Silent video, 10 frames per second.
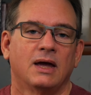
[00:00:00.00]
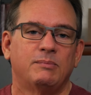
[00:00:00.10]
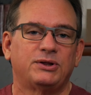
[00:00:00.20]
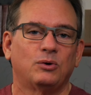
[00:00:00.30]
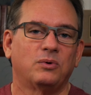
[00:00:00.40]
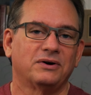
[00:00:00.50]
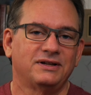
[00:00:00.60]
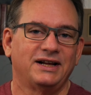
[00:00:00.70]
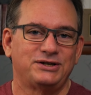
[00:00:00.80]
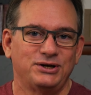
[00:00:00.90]
But the
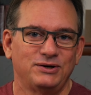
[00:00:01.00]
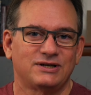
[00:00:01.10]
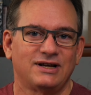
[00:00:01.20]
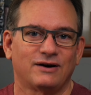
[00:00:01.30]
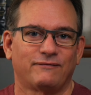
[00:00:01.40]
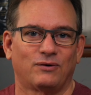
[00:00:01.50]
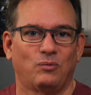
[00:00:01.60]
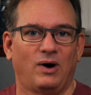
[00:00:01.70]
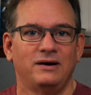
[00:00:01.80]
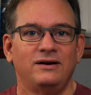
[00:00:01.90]
word that's used there for
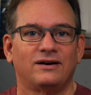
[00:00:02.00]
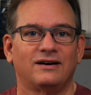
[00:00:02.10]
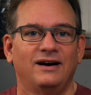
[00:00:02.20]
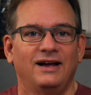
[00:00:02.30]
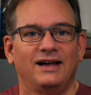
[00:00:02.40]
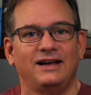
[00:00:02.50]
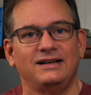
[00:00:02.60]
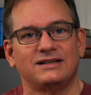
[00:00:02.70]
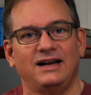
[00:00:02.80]
wonder is,